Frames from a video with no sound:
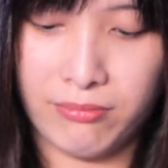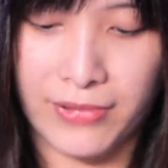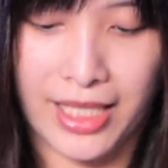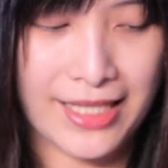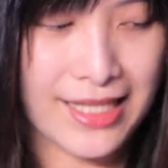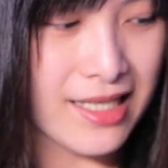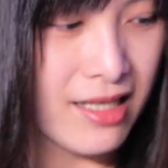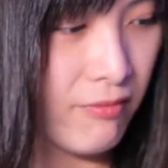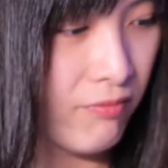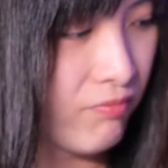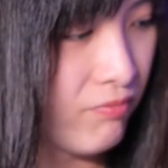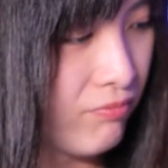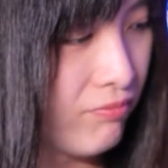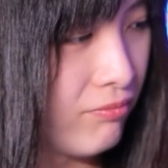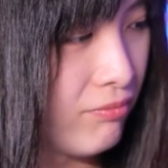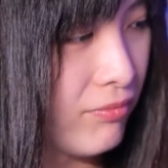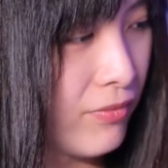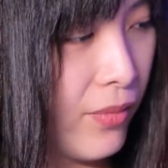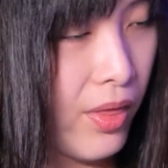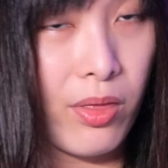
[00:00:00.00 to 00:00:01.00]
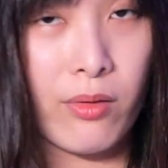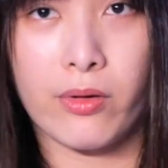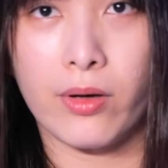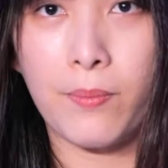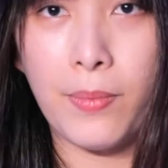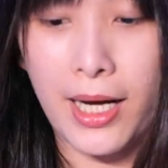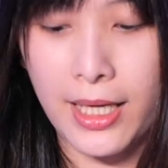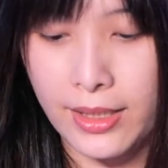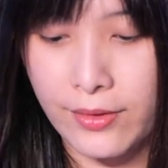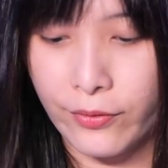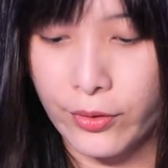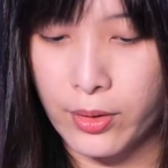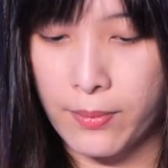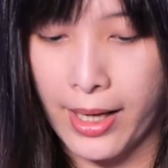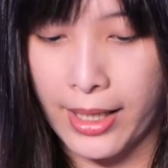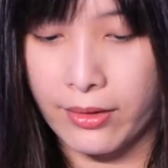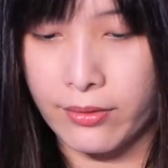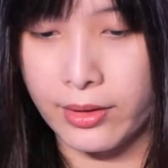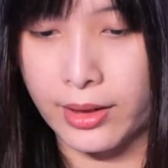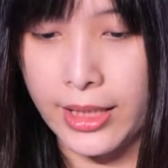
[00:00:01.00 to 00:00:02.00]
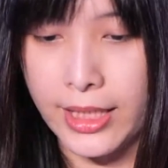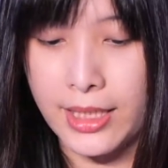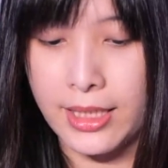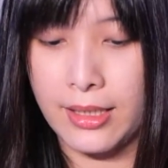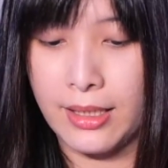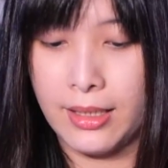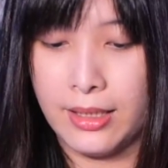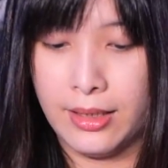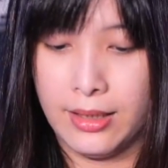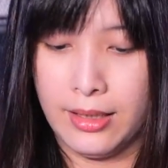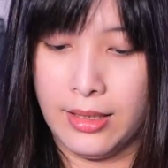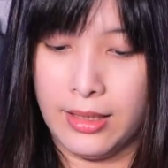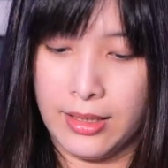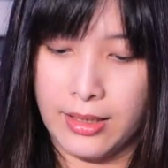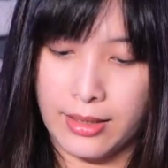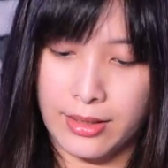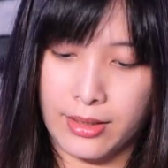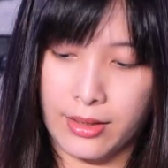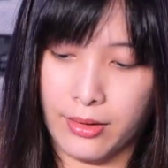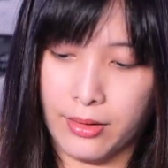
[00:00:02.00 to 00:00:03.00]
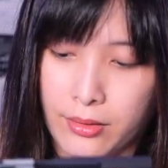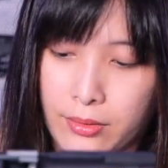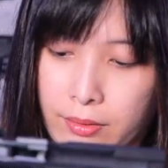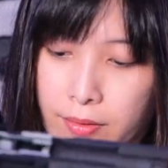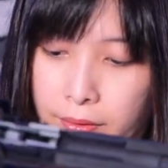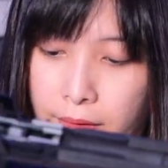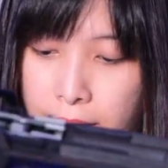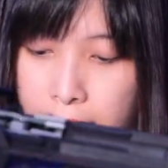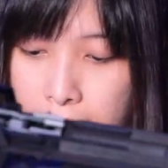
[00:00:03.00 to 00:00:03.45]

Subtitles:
that's it. 3 parts for your Mac release. So